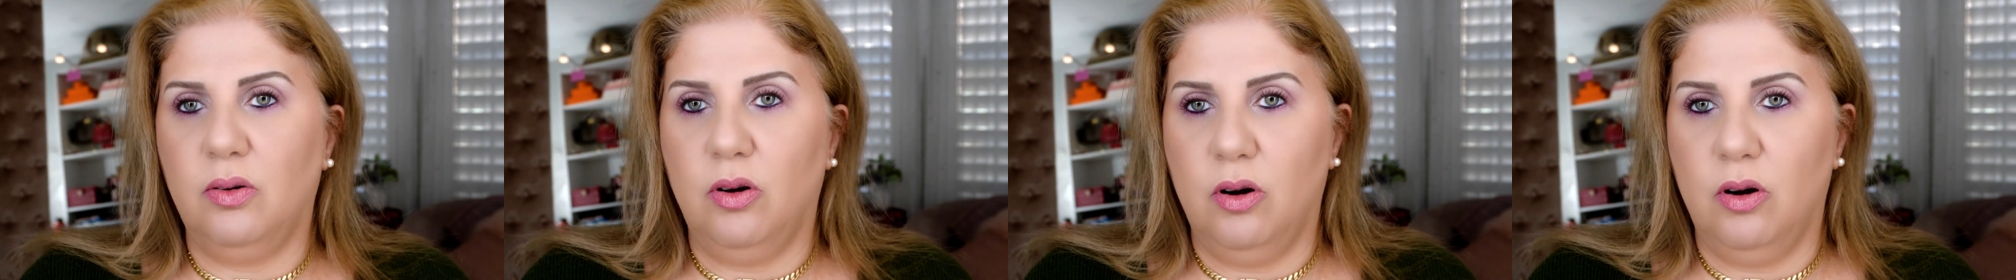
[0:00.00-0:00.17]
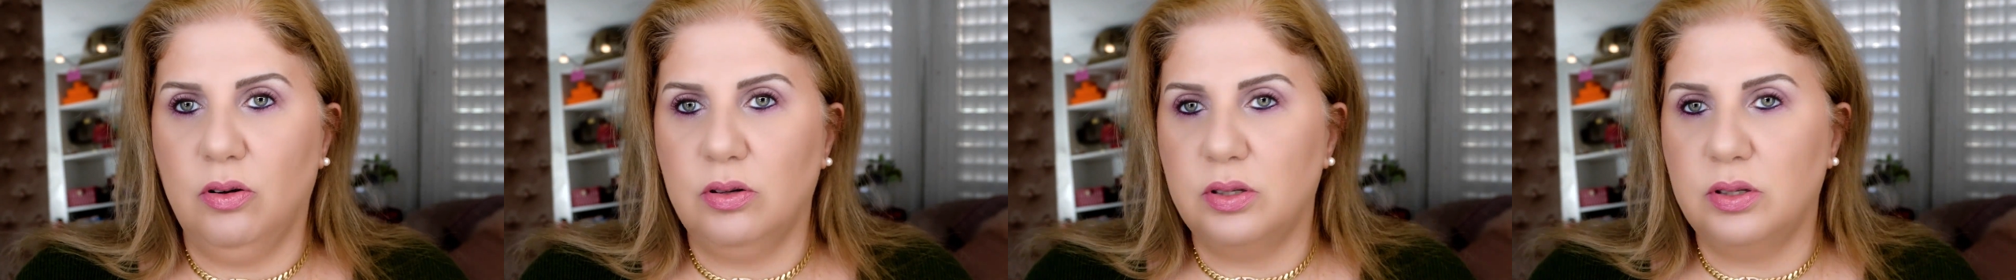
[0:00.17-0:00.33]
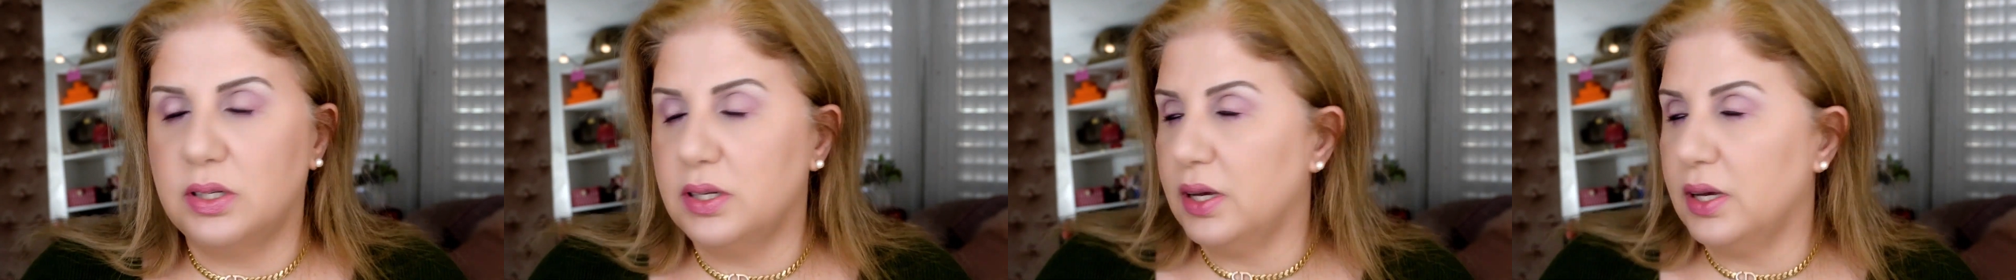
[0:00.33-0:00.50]

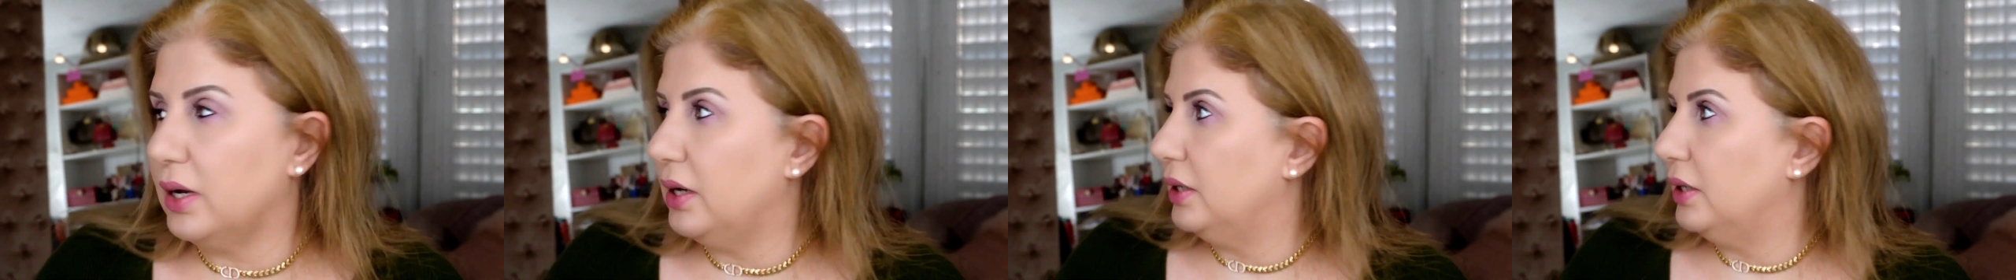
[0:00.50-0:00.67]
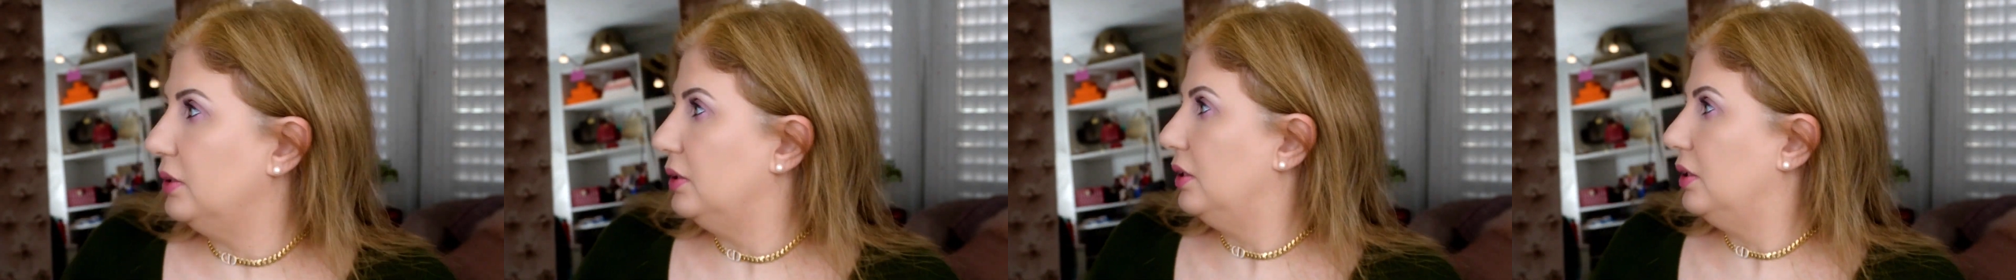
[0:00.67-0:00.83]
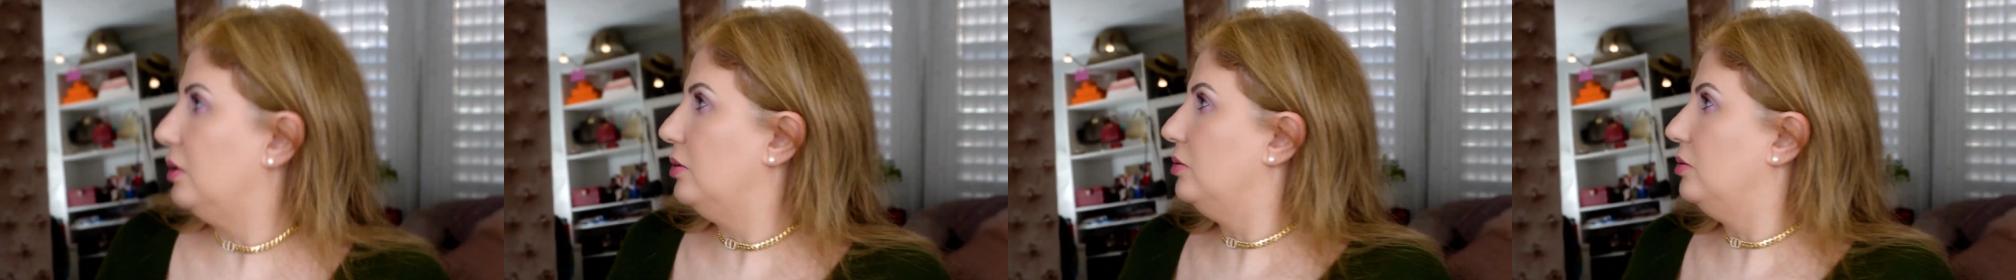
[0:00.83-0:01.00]
Hold a
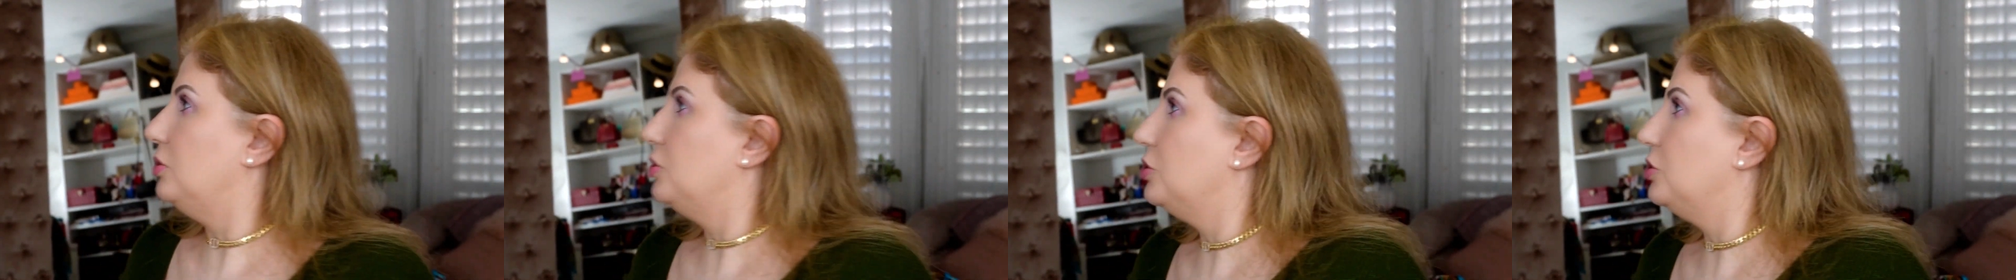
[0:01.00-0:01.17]
second, I'll